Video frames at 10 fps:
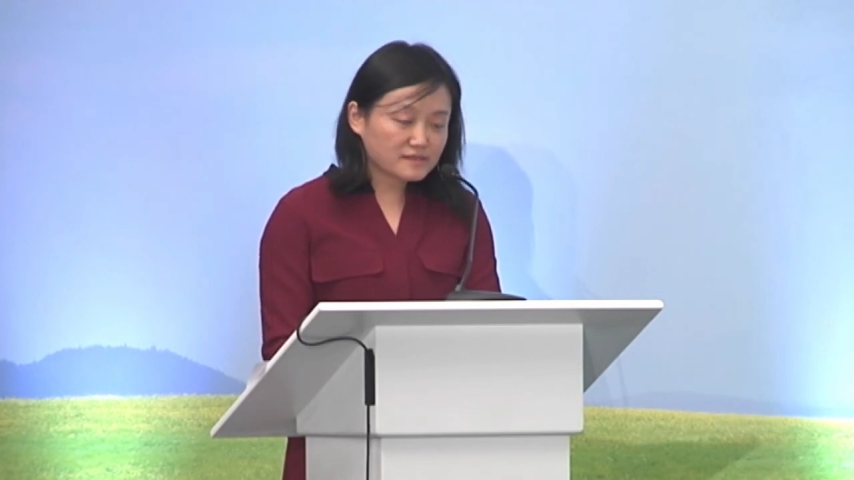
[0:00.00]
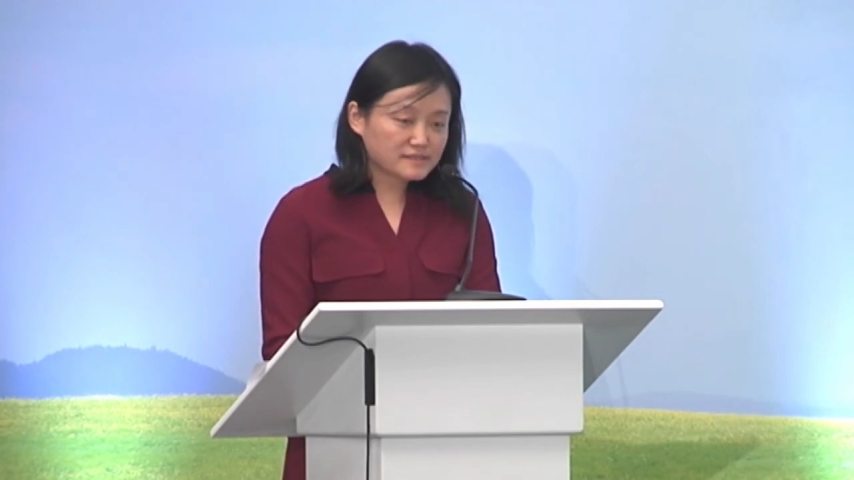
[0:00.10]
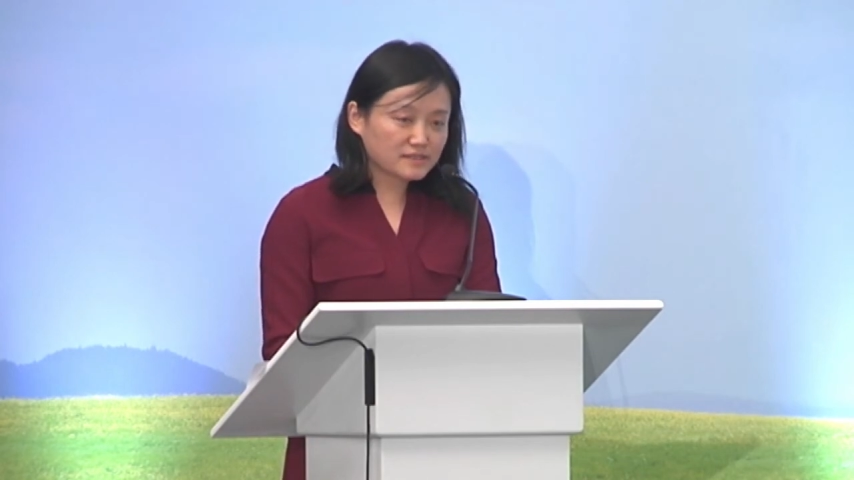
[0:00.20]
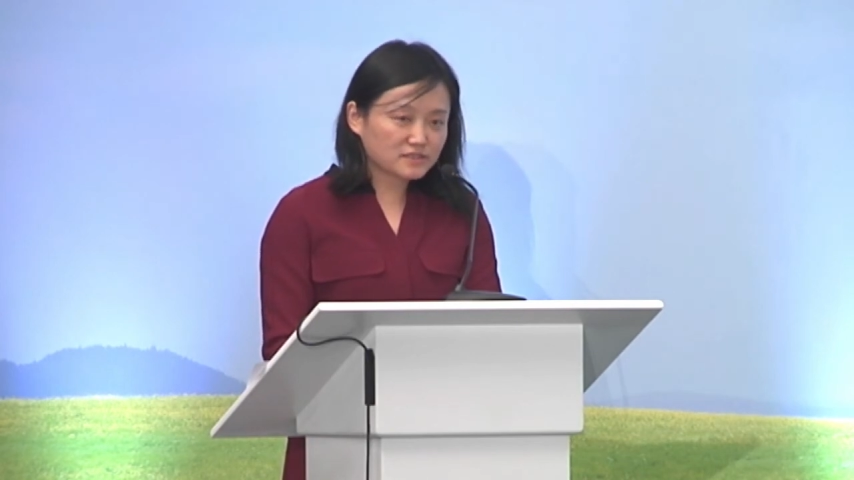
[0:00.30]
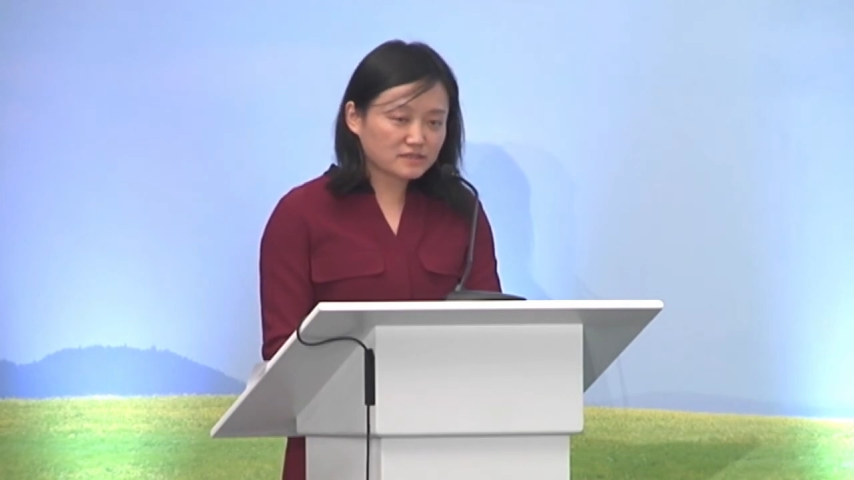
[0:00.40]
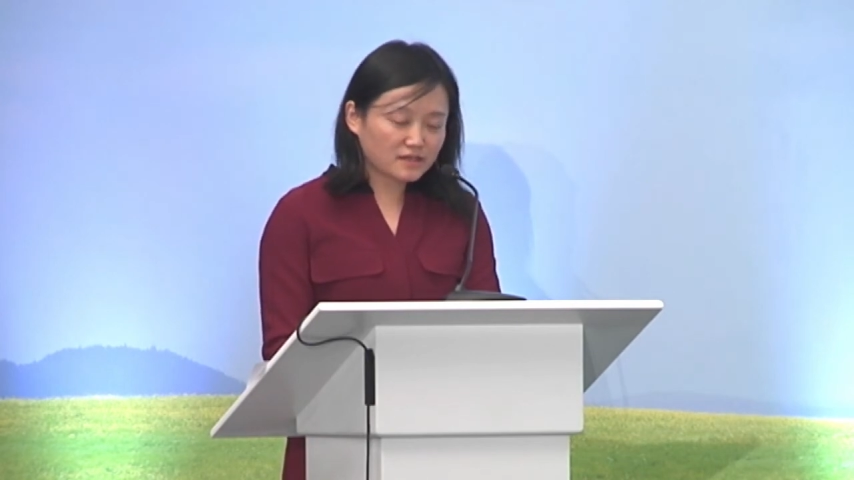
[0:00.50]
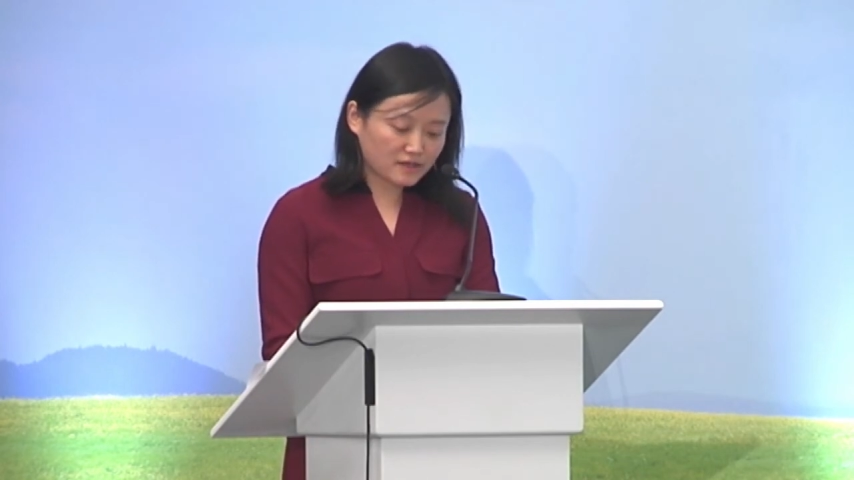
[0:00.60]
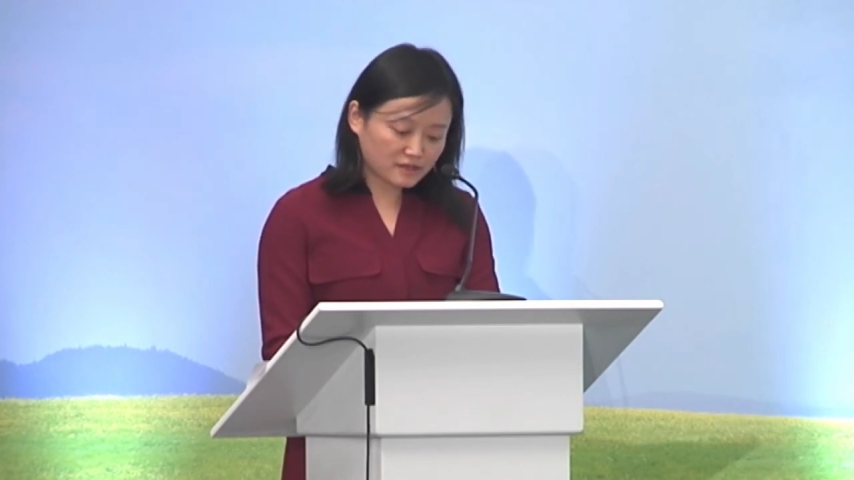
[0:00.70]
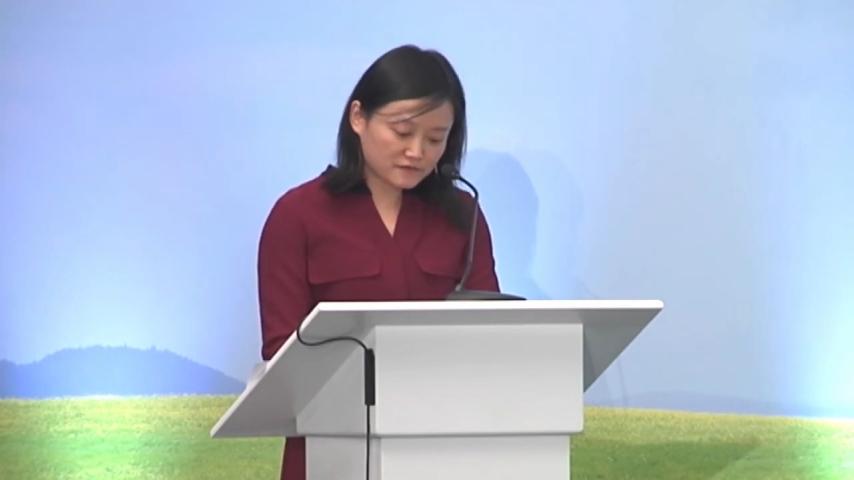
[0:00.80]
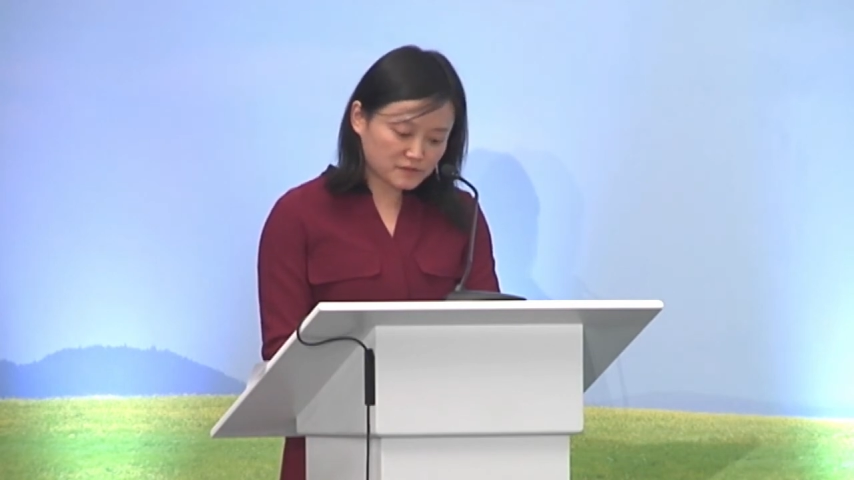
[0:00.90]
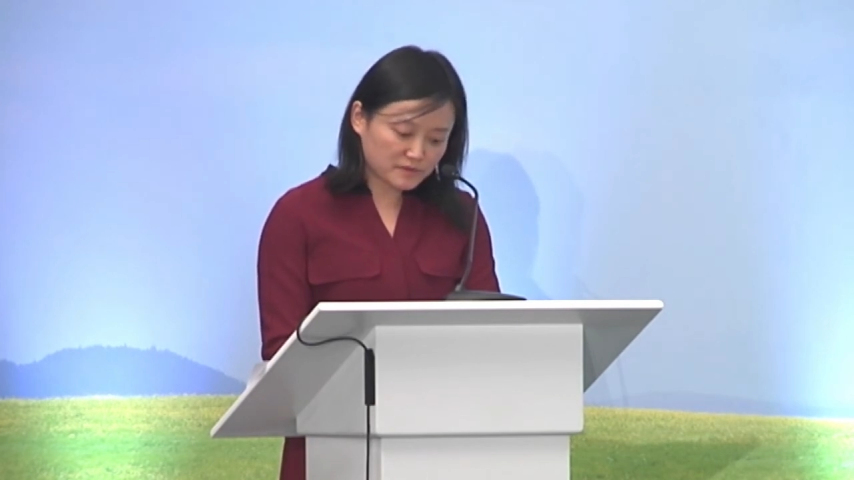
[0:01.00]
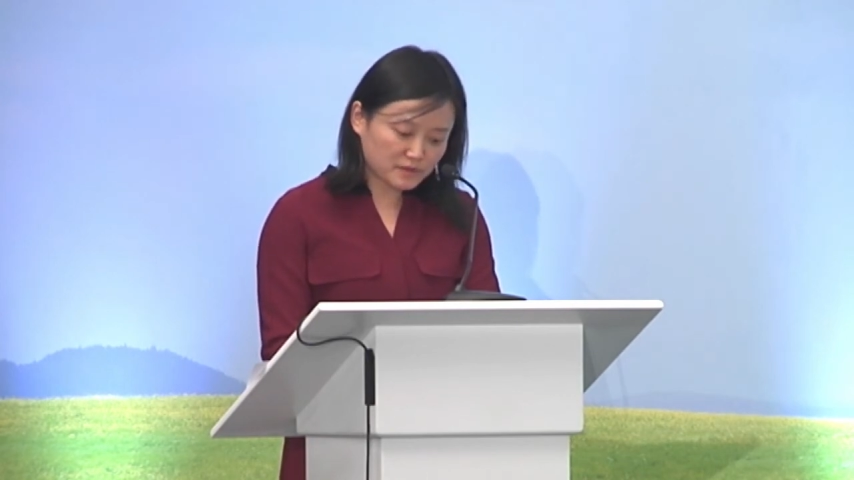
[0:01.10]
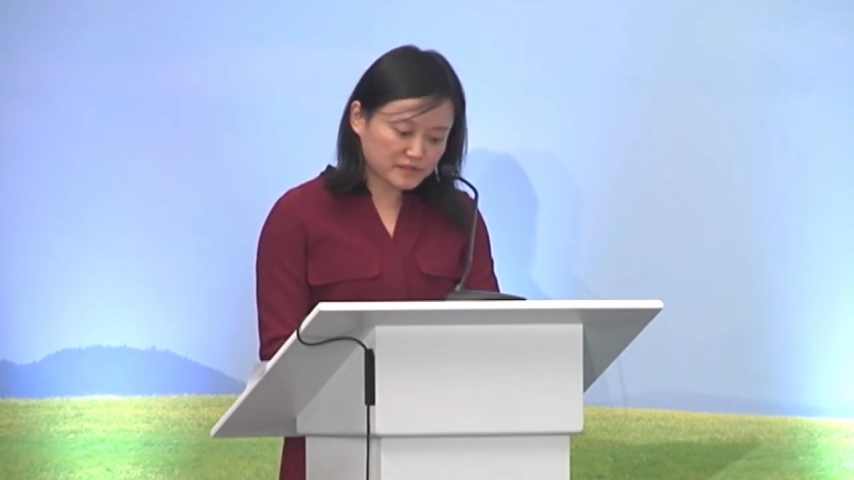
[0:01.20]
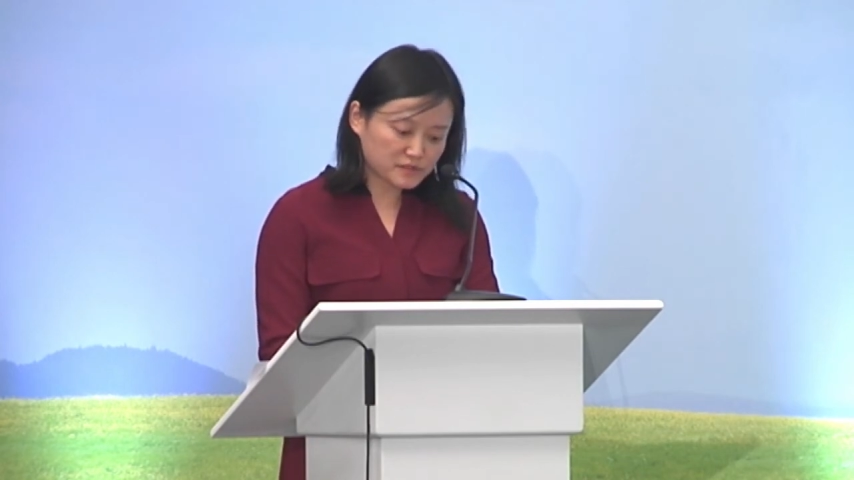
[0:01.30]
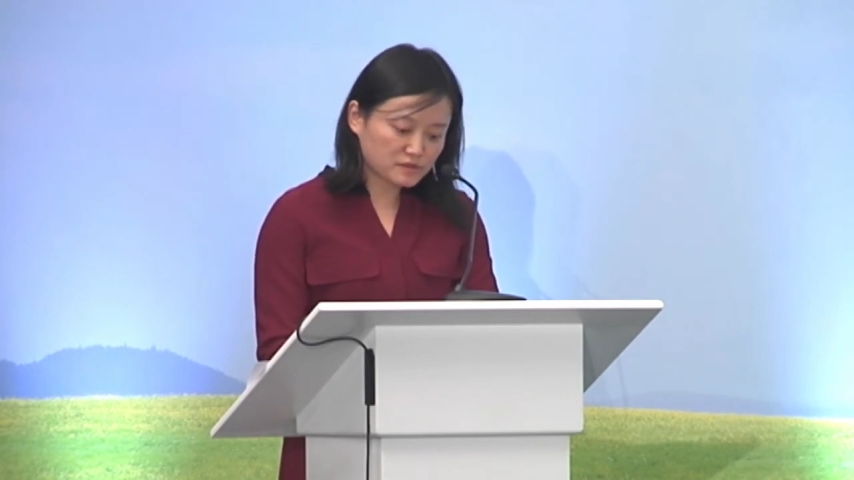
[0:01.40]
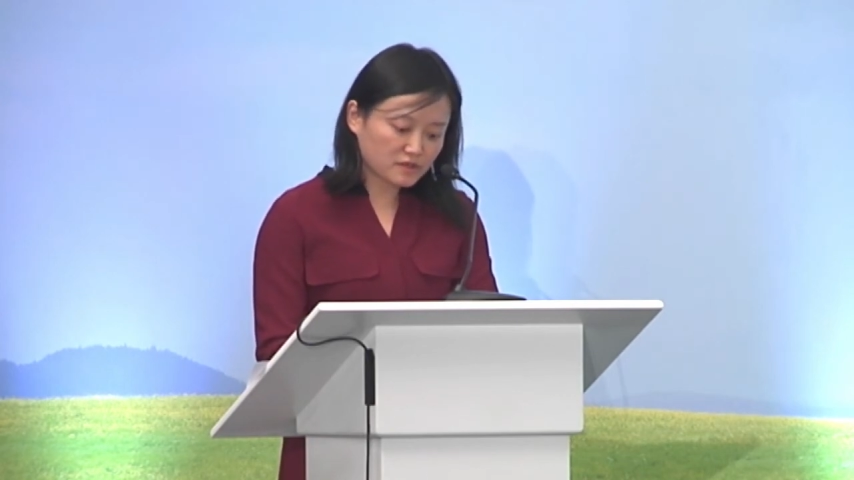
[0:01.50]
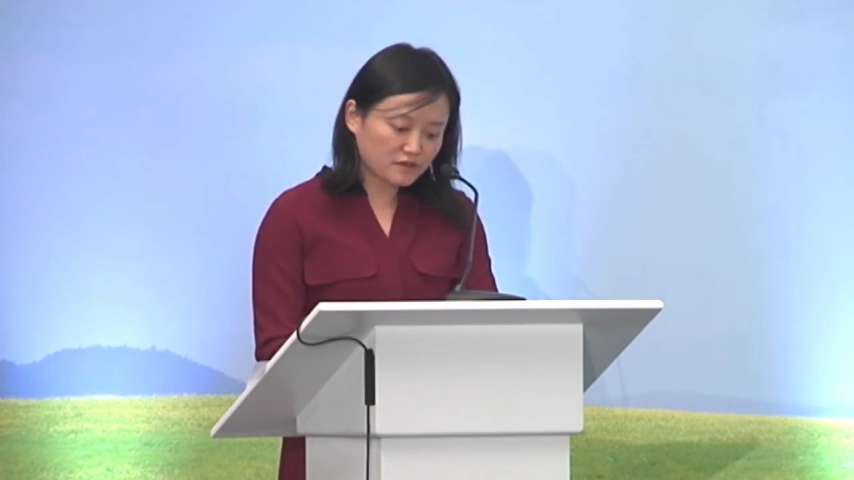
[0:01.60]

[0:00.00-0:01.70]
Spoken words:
such a kind of spirits